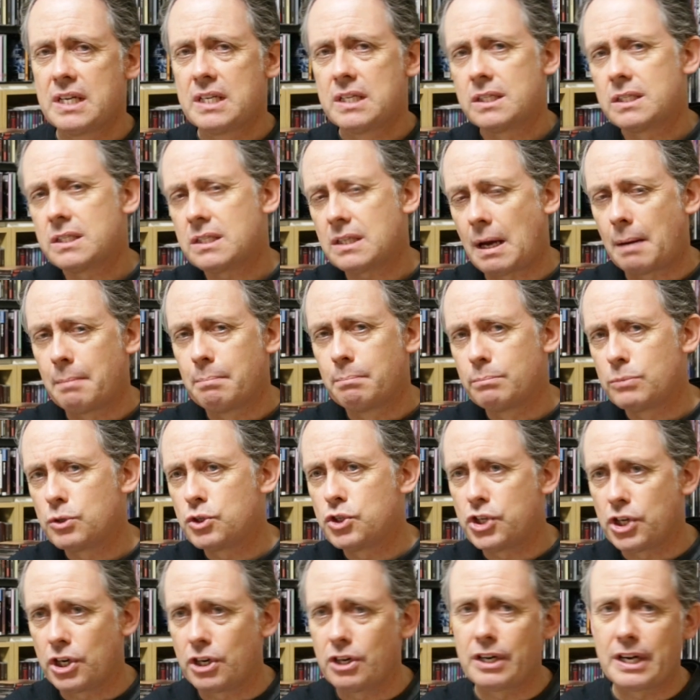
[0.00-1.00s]
some
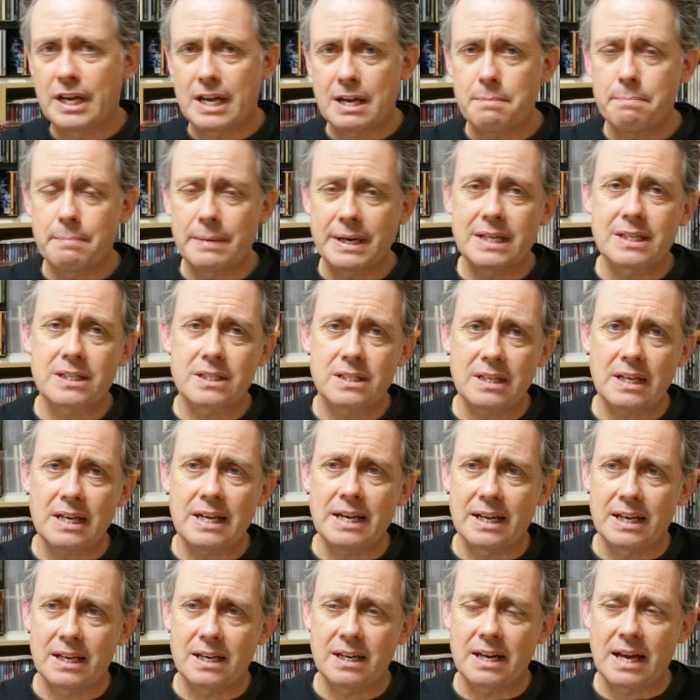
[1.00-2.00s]
Journey mixed
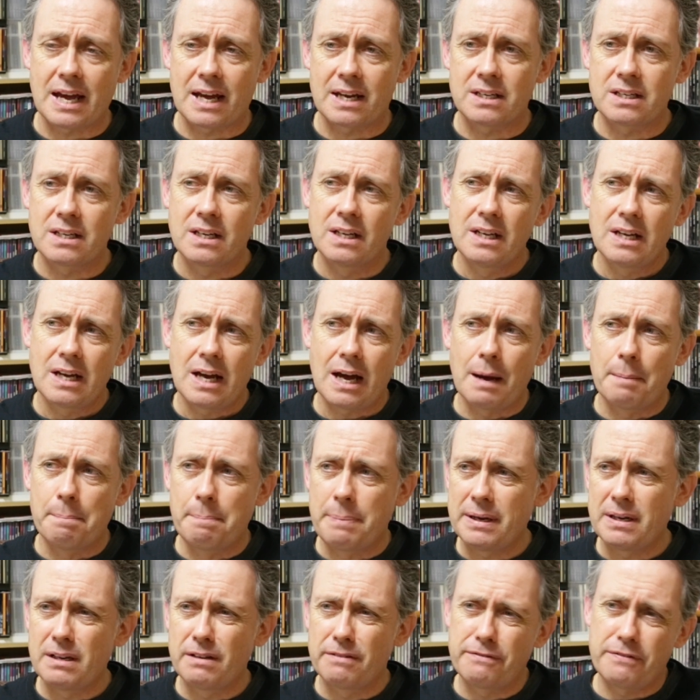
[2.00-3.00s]
in and a
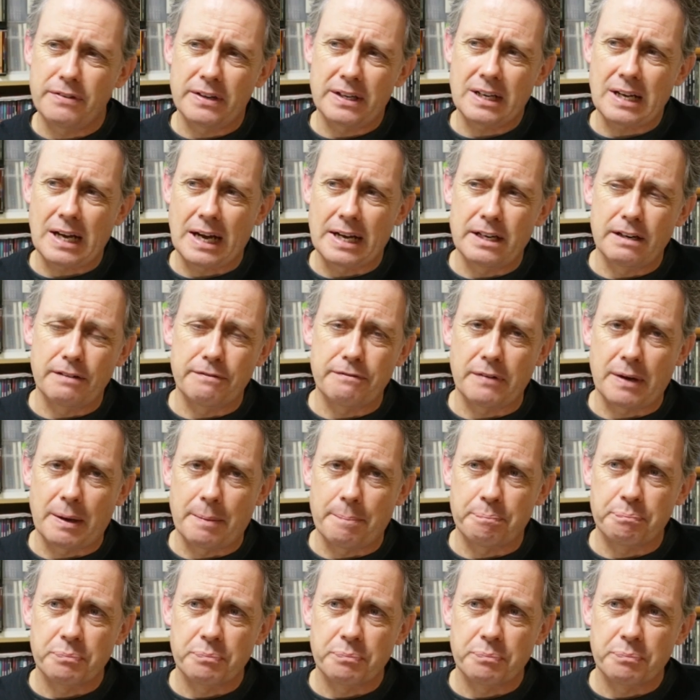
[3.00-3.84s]
bit of a kind of